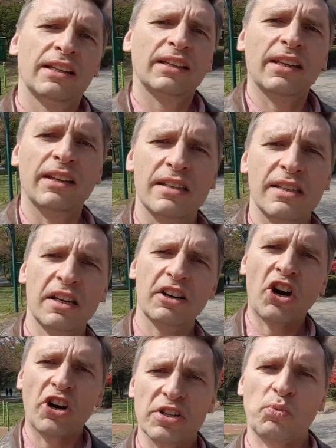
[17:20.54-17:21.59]
Kitty's
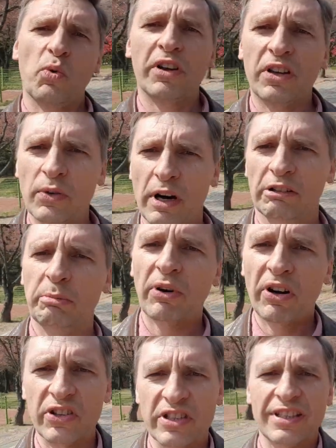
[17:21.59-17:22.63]
kindergarten's walking around the
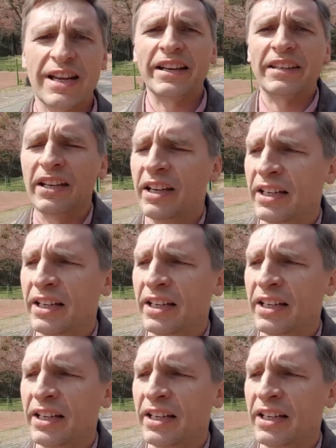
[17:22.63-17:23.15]
park because it's nice.